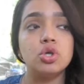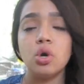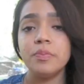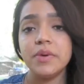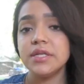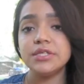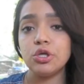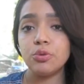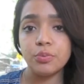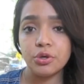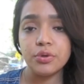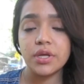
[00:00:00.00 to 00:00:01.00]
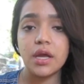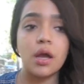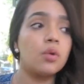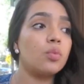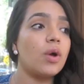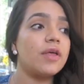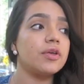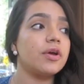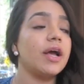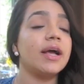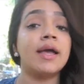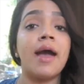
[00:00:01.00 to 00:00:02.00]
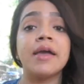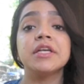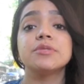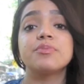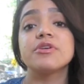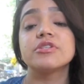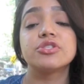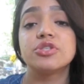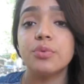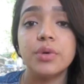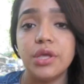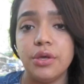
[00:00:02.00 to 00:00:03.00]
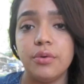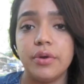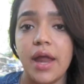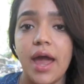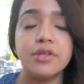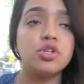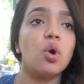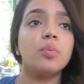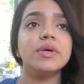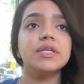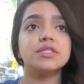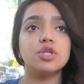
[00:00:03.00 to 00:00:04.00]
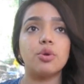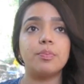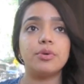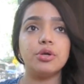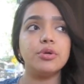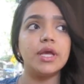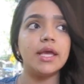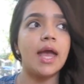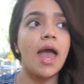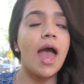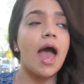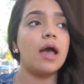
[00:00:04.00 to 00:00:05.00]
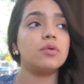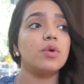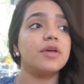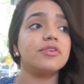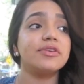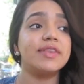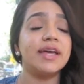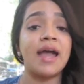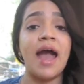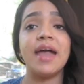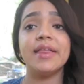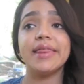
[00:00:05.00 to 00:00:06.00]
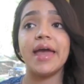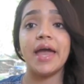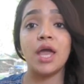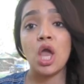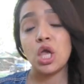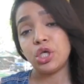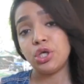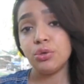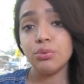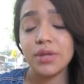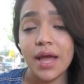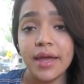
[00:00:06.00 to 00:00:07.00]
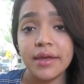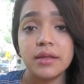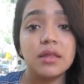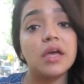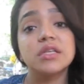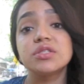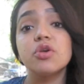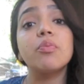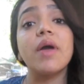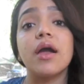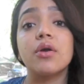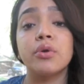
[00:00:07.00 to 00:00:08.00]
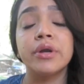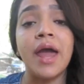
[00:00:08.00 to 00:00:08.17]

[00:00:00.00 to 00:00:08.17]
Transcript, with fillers: Don't base your beauty on whether a guy is pursuing you or not. Don't base your beauty on whether the guy that you like likes you back or